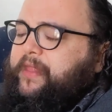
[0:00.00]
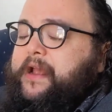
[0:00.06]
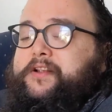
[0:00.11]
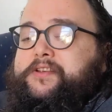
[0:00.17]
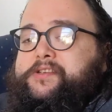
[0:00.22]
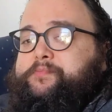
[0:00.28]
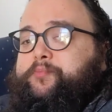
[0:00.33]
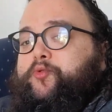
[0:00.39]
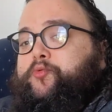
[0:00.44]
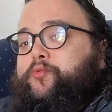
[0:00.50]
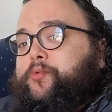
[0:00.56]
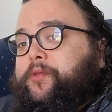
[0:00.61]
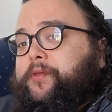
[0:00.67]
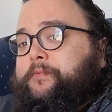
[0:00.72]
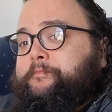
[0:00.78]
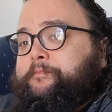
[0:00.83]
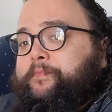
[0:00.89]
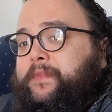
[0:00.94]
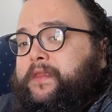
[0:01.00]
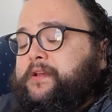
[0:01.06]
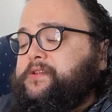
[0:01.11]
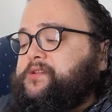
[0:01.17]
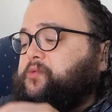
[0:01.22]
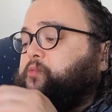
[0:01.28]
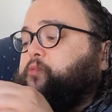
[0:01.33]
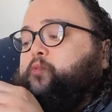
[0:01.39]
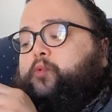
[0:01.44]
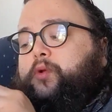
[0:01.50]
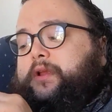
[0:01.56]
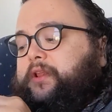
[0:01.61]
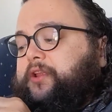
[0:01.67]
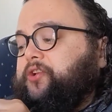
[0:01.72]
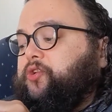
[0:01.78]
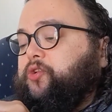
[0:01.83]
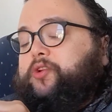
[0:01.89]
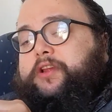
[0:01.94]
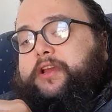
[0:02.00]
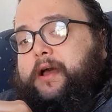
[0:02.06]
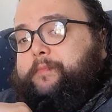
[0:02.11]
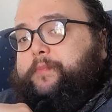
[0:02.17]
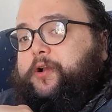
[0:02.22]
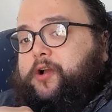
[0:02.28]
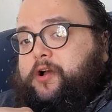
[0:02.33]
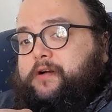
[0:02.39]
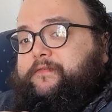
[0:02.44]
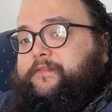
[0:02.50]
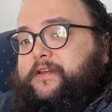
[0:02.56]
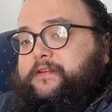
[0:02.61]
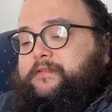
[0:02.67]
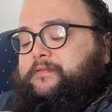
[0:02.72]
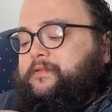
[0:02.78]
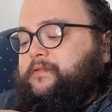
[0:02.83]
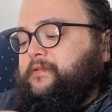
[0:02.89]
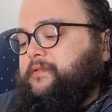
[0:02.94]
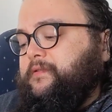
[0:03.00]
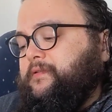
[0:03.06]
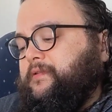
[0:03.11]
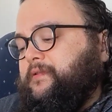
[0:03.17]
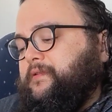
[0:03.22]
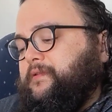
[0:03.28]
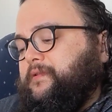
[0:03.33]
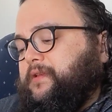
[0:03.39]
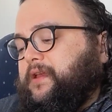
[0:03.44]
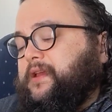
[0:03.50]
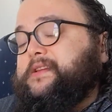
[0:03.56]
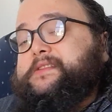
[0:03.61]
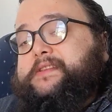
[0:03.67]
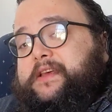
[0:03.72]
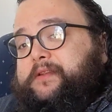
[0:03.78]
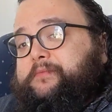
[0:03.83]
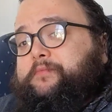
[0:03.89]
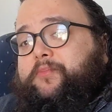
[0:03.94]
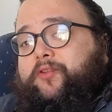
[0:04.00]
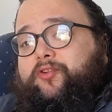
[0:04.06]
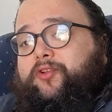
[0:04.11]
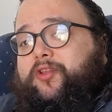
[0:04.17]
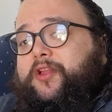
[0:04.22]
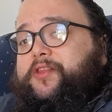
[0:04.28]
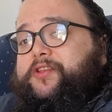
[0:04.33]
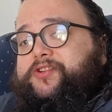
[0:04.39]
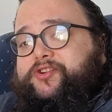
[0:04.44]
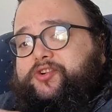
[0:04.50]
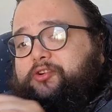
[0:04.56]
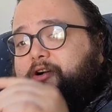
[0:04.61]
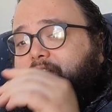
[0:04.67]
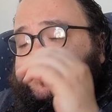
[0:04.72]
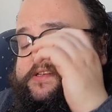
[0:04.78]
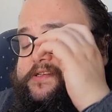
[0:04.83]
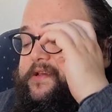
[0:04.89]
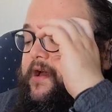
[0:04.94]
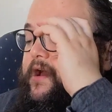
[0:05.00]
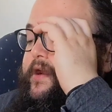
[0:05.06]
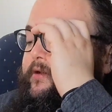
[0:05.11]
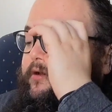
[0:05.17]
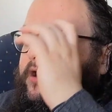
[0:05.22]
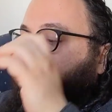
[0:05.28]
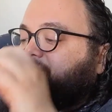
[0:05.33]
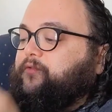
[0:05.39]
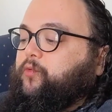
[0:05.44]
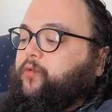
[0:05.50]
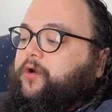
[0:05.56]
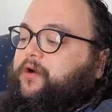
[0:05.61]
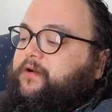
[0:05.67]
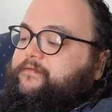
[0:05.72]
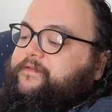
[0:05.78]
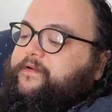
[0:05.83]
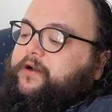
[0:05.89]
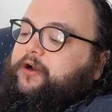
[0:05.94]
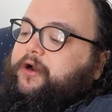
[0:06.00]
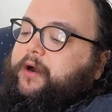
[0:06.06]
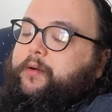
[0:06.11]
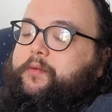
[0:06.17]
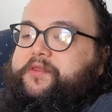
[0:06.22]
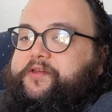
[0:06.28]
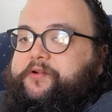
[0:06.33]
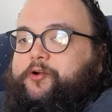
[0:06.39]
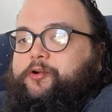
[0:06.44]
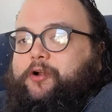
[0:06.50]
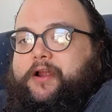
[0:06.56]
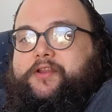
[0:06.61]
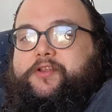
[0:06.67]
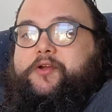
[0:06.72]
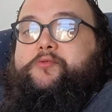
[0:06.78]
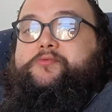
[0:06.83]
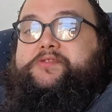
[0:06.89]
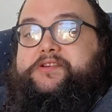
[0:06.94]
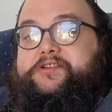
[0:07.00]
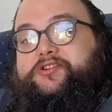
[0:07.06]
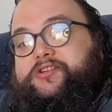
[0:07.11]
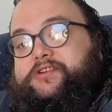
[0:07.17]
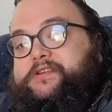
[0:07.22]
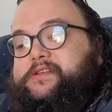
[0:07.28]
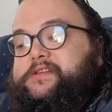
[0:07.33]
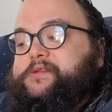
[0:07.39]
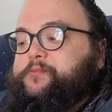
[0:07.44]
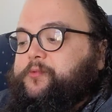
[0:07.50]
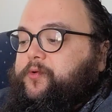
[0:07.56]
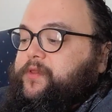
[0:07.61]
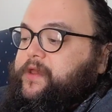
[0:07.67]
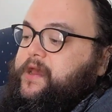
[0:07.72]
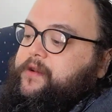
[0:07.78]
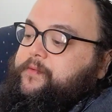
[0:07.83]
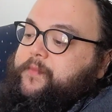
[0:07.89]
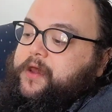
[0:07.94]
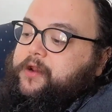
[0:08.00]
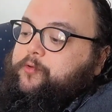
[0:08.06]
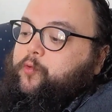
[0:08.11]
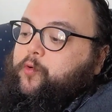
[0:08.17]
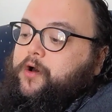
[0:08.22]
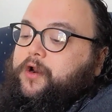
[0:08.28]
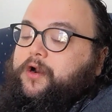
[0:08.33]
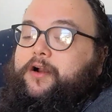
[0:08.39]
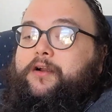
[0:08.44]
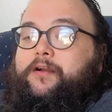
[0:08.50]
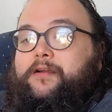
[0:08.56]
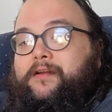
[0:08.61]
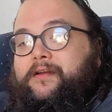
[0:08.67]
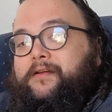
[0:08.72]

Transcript: It's smooth. It's a really good cup of coffee. Like I said, a little on the strong side. I'll have to work on figuring out what the correct dosage is for that amount of water.